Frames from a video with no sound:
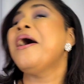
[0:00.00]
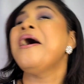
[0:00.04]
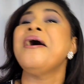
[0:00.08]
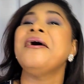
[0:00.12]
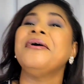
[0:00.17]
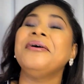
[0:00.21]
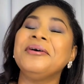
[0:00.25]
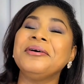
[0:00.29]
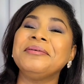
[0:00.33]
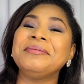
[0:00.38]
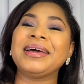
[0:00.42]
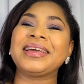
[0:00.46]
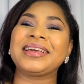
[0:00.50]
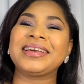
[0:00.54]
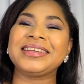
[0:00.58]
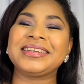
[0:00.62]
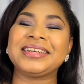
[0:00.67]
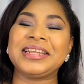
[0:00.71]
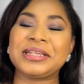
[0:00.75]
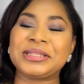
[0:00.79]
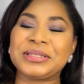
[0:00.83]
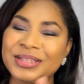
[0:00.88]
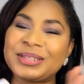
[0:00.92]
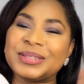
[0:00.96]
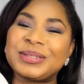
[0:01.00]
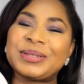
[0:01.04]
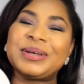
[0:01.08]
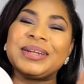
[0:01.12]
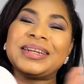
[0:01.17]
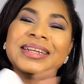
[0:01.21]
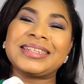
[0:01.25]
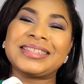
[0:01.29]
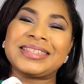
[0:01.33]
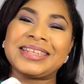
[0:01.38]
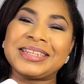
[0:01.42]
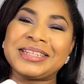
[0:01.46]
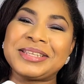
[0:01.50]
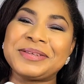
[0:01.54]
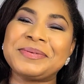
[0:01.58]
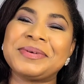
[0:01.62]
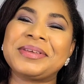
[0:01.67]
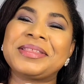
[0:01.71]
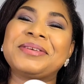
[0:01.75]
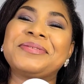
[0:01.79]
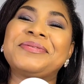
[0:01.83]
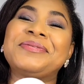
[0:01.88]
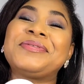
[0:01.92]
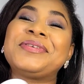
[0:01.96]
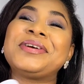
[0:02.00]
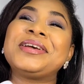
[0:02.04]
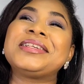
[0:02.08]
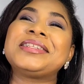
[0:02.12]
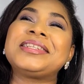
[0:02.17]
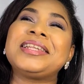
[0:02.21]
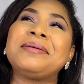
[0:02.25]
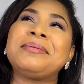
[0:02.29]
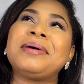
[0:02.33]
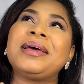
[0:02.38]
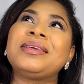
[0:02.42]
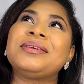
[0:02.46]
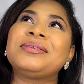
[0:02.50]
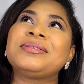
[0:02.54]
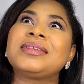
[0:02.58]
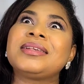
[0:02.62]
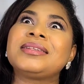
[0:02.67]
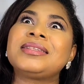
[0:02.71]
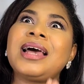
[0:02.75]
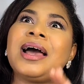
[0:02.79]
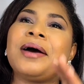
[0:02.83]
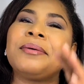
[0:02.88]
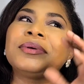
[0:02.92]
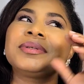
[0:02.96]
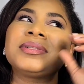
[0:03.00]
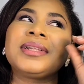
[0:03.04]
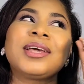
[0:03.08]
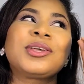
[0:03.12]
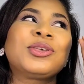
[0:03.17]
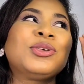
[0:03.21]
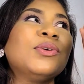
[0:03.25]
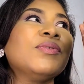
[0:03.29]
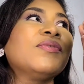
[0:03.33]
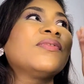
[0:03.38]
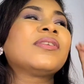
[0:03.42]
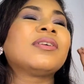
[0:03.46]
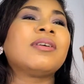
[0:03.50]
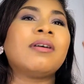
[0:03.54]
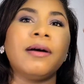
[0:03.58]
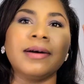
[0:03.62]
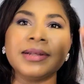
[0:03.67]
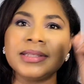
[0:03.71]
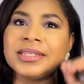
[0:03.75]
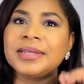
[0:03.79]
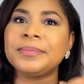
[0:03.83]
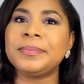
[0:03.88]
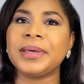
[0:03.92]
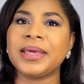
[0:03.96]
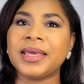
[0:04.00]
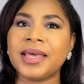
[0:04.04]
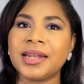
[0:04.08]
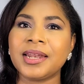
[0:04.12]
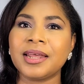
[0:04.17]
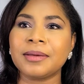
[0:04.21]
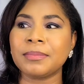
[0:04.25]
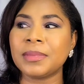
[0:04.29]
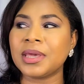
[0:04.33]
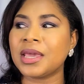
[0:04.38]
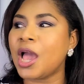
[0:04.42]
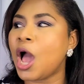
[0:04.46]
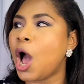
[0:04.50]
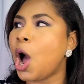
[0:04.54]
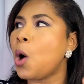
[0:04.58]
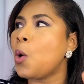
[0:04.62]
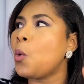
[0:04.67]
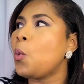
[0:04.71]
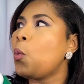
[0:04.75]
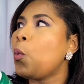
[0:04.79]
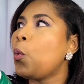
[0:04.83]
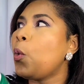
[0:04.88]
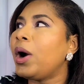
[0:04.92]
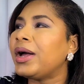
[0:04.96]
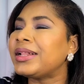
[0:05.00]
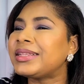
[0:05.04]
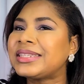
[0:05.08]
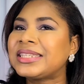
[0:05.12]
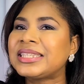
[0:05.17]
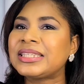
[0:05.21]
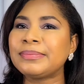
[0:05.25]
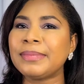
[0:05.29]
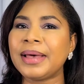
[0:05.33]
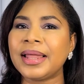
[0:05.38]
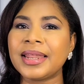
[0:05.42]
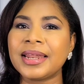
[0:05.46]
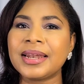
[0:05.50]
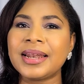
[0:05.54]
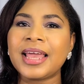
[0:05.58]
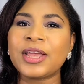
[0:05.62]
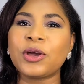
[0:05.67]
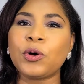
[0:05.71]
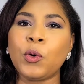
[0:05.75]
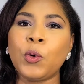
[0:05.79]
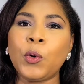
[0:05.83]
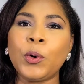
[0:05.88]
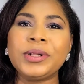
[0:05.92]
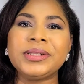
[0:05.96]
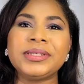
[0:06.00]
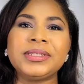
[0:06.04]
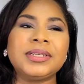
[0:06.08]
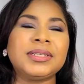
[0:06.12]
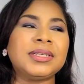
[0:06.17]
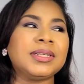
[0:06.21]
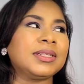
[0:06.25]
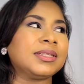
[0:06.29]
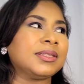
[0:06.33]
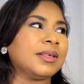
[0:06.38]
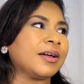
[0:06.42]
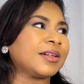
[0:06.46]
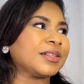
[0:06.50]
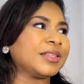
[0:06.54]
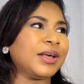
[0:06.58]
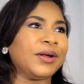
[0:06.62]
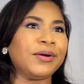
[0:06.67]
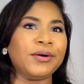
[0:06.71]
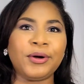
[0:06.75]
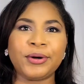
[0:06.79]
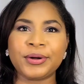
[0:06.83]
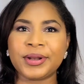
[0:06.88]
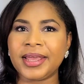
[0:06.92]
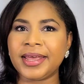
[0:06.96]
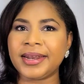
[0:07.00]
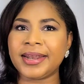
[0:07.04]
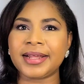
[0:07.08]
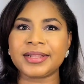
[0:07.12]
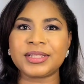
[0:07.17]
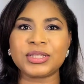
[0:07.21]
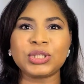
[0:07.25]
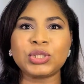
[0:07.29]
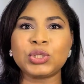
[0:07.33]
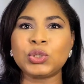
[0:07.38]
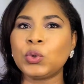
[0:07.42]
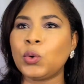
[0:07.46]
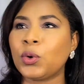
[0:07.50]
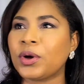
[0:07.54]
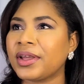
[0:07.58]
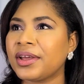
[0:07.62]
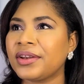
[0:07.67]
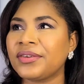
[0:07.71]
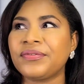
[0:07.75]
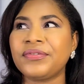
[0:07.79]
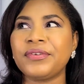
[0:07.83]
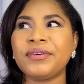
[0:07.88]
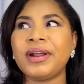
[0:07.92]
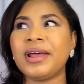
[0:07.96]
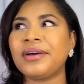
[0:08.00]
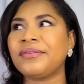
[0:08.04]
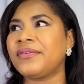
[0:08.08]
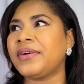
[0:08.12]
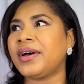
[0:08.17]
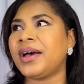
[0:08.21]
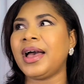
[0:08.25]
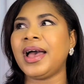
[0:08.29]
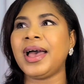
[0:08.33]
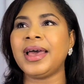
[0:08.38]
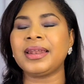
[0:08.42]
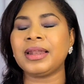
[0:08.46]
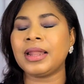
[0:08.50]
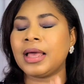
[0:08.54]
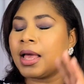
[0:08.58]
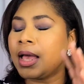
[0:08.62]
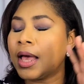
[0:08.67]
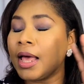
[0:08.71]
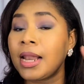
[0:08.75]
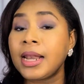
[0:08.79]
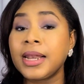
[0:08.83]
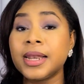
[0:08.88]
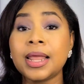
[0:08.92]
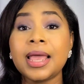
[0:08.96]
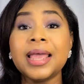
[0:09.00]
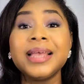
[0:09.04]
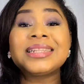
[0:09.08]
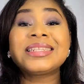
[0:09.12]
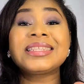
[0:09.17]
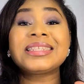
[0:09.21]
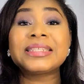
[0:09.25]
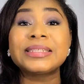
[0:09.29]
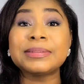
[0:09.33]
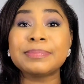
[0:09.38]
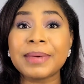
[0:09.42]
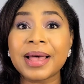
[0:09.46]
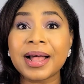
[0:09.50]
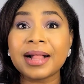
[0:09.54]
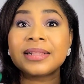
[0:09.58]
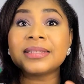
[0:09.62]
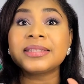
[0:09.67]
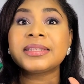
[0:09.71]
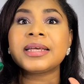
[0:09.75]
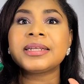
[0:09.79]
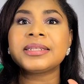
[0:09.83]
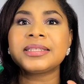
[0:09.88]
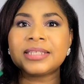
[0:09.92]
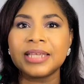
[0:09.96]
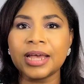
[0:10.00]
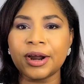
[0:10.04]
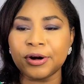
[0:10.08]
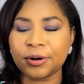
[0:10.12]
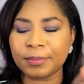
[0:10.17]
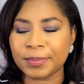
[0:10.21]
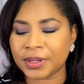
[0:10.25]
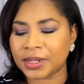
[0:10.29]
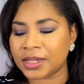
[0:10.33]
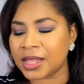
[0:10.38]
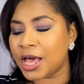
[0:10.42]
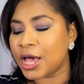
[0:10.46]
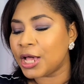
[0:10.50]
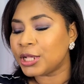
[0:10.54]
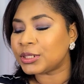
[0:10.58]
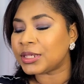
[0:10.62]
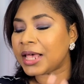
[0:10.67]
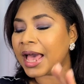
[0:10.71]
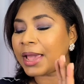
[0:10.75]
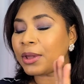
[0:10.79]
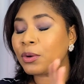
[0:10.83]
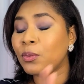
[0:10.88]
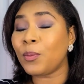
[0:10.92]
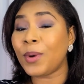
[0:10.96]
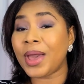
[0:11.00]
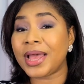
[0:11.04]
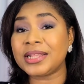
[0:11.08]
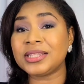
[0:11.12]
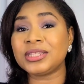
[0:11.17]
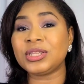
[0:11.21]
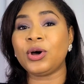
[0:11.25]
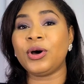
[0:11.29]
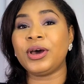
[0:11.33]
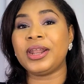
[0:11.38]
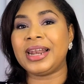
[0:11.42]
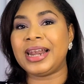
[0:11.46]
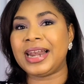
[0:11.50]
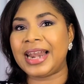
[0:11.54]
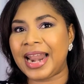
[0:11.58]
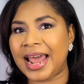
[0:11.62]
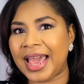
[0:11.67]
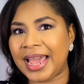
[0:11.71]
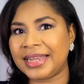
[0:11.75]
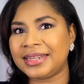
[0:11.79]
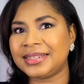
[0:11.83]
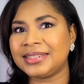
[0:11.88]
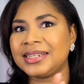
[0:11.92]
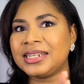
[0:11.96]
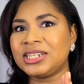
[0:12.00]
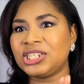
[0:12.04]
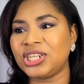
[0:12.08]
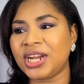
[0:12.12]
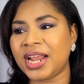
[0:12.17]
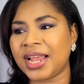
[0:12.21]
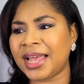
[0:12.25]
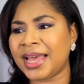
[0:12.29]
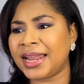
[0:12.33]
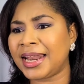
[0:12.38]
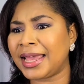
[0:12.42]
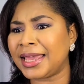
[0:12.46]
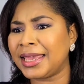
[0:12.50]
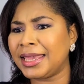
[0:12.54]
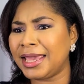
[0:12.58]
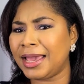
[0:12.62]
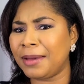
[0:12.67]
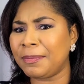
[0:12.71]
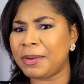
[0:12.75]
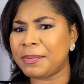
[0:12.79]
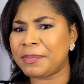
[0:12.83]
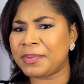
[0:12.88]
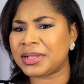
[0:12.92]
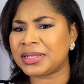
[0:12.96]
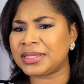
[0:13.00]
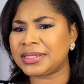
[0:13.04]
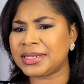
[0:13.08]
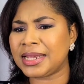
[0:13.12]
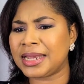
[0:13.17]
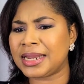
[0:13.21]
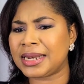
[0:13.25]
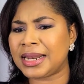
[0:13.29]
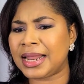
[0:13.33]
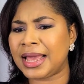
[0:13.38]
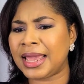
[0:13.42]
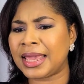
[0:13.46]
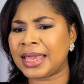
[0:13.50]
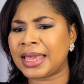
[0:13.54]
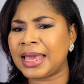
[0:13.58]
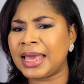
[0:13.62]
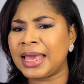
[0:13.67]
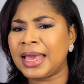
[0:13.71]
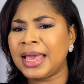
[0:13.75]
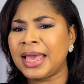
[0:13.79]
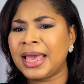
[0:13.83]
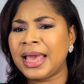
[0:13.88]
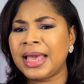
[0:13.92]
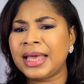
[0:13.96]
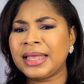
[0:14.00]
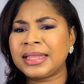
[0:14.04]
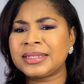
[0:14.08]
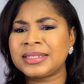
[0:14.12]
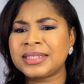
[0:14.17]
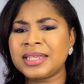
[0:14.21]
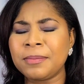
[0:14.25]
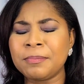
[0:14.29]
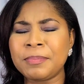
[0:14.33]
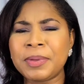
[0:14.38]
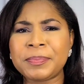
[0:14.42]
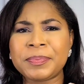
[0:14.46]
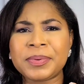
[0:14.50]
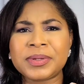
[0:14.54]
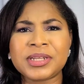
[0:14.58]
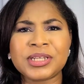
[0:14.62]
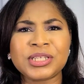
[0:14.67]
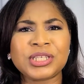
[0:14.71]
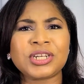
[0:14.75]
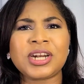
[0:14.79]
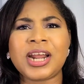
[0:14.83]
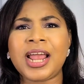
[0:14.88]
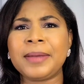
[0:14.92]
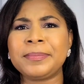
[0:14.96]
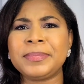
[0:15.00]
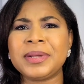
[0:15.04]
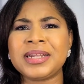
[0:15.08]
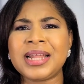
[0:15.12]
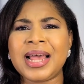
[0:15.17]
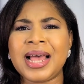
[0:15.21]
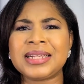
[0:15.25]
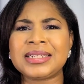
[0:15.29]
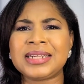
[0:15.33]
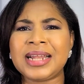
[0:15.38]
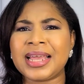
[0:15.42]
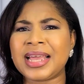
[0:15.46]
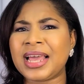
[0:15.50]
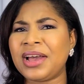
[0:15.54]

Oh my goodness. So listen to me. The first time I used this, I was like, you've got to be kidding me. What's smelling like old dirty socks around here that's soaking forever? And it smells terrible. So I went online to check, and I hear people saying like, some people described it as like a